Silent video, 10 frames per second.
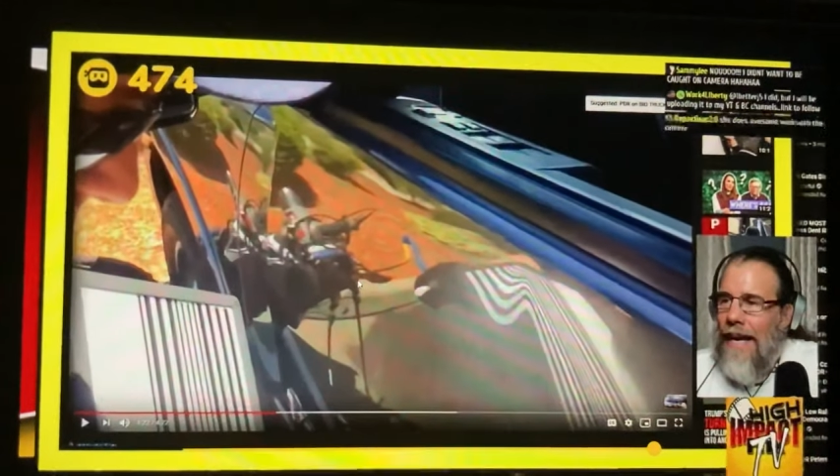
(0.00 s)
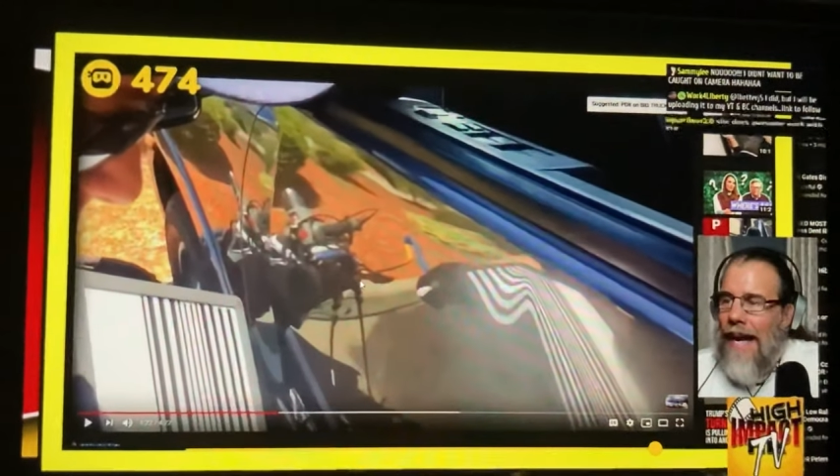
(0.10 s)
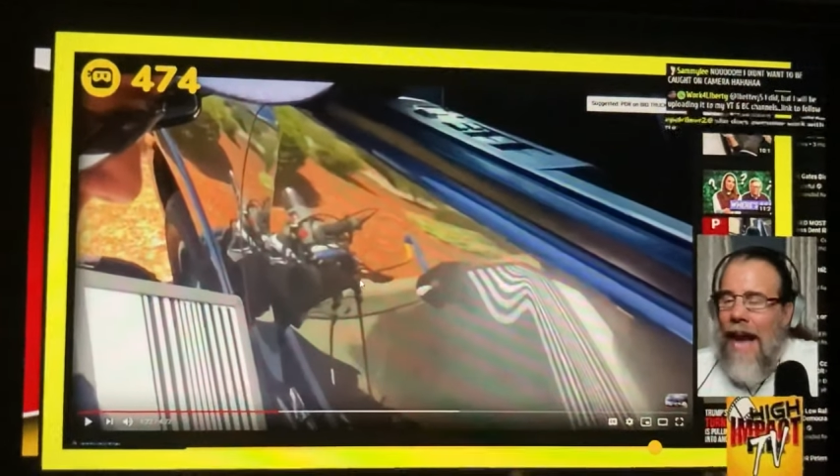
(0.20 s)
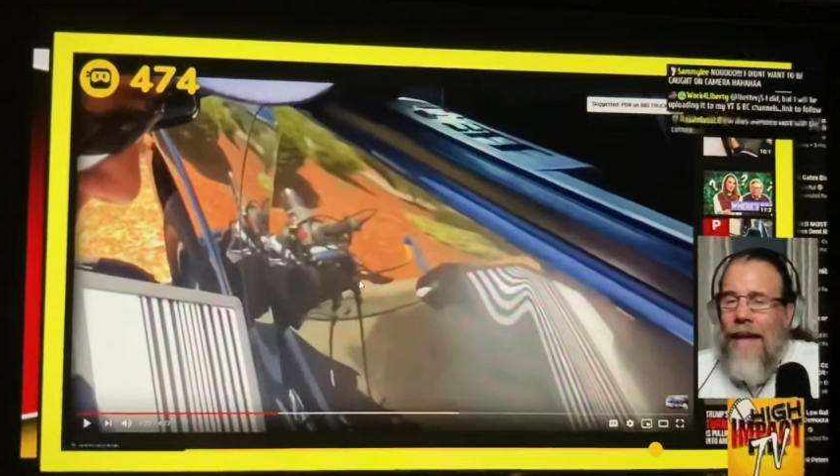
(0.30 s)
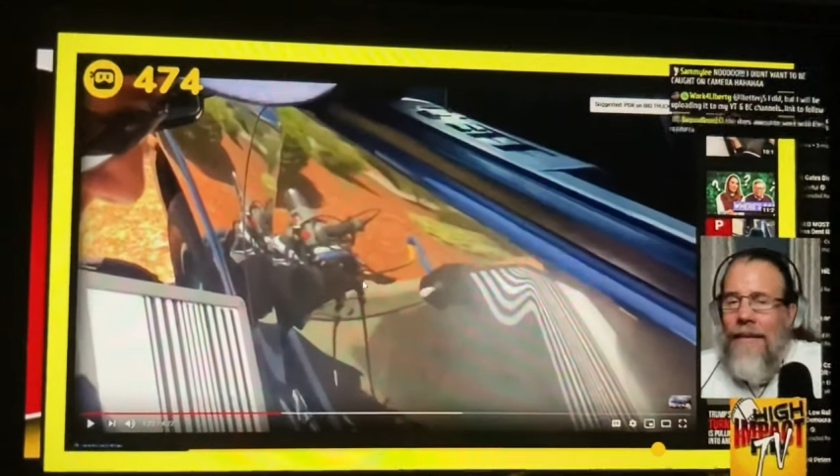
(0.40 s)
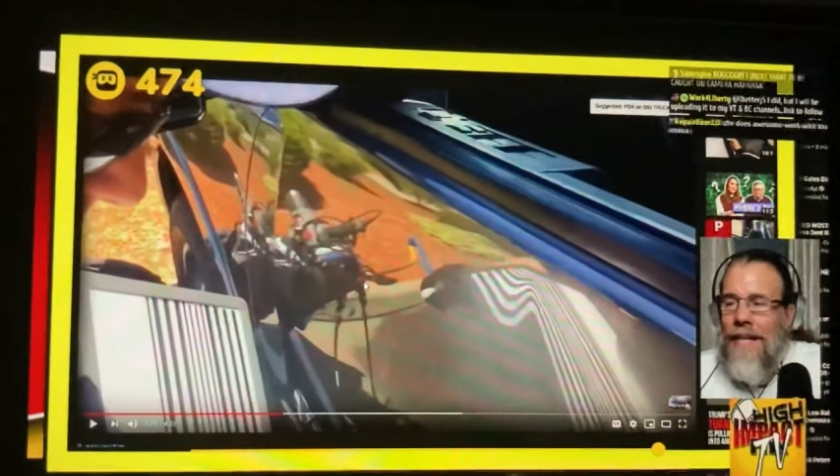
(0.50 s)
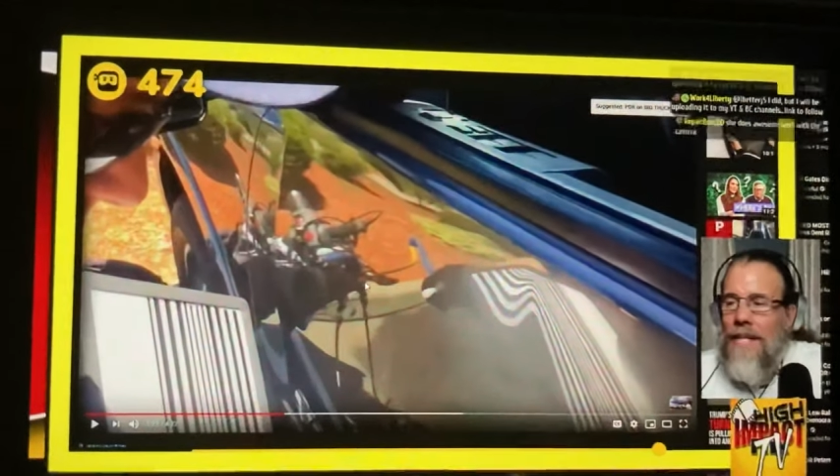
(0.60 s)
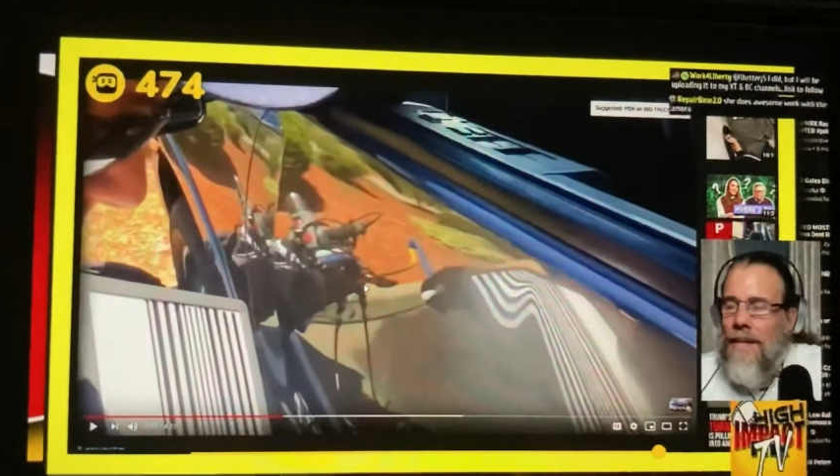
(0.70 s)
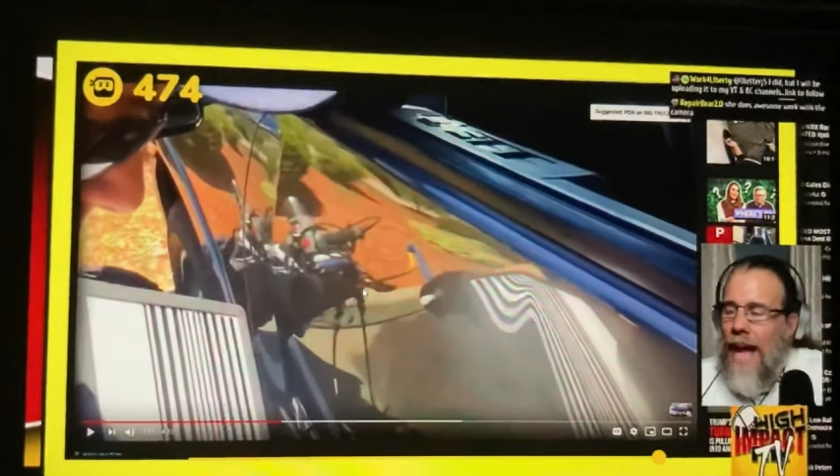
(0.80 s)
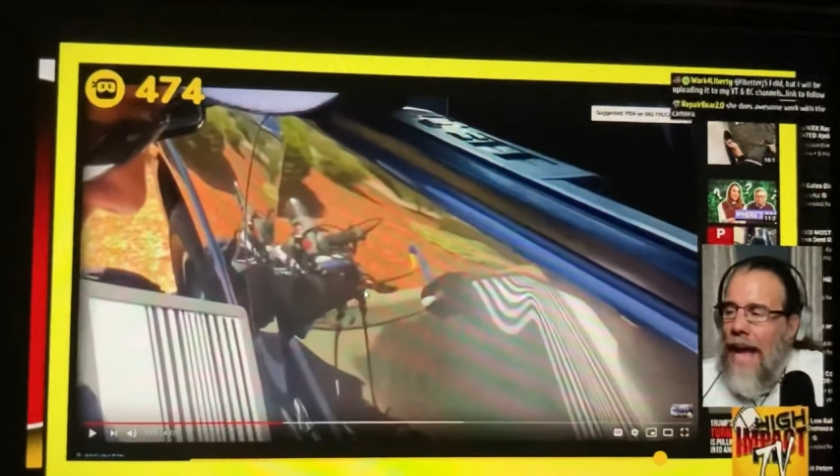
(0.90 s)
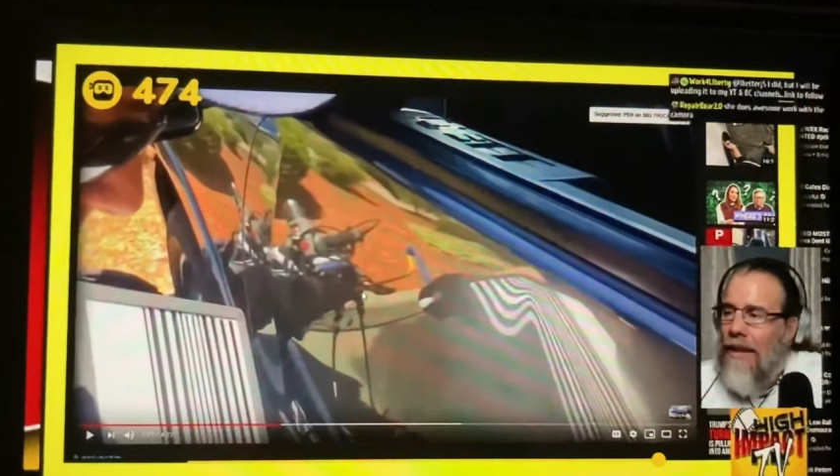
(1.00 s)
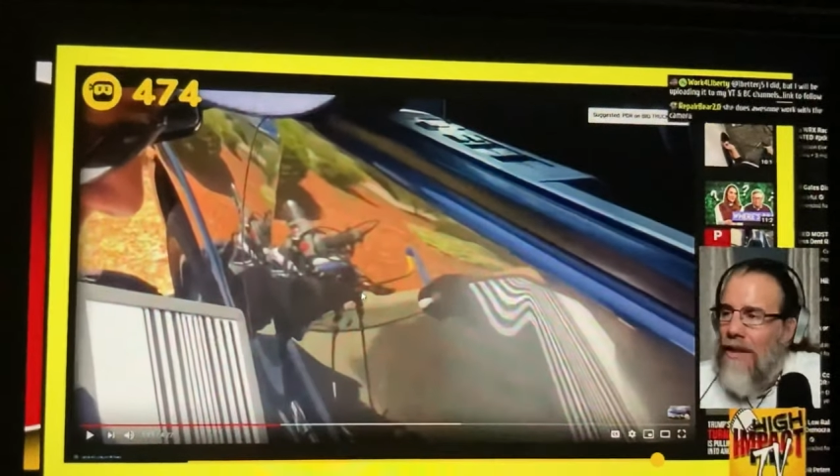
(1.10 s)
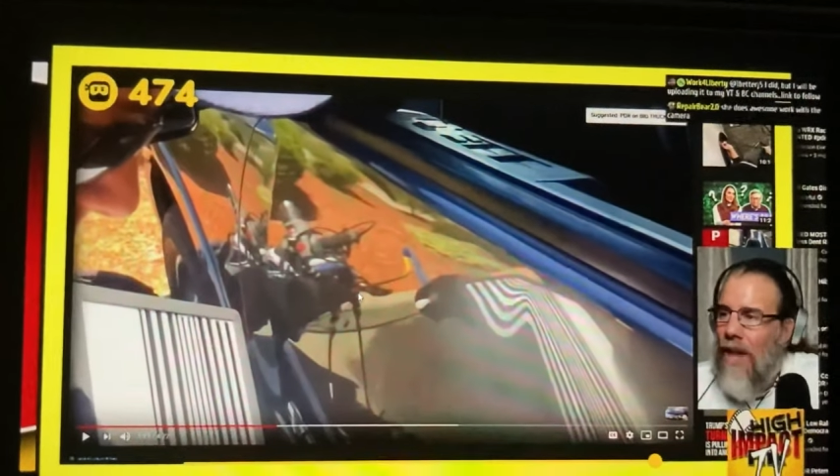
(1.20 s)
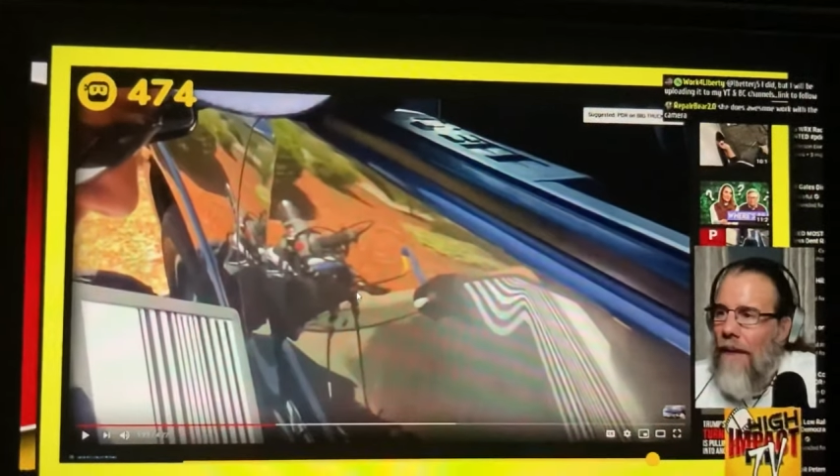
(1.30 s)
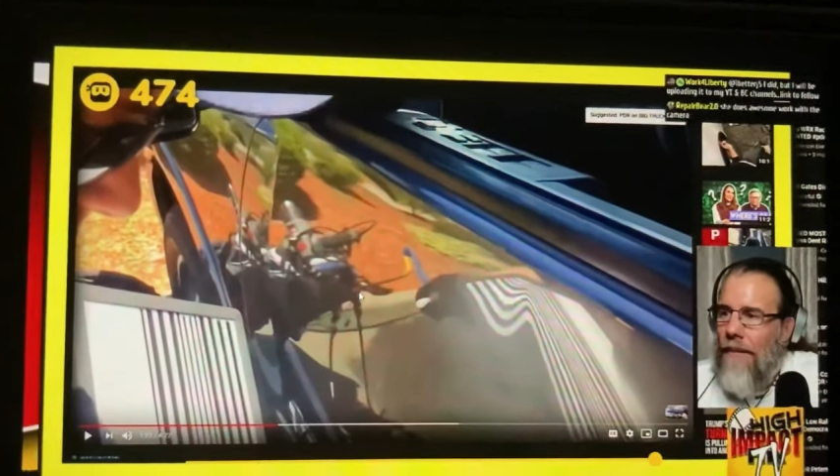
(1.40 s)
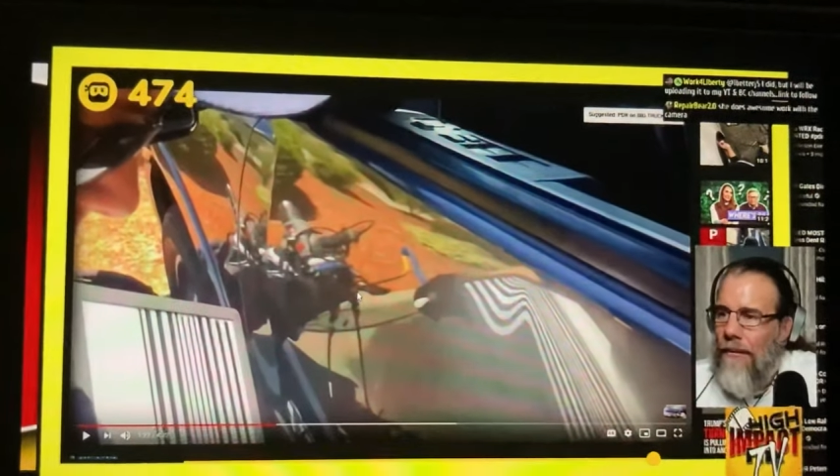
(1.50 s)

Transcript: I this is I love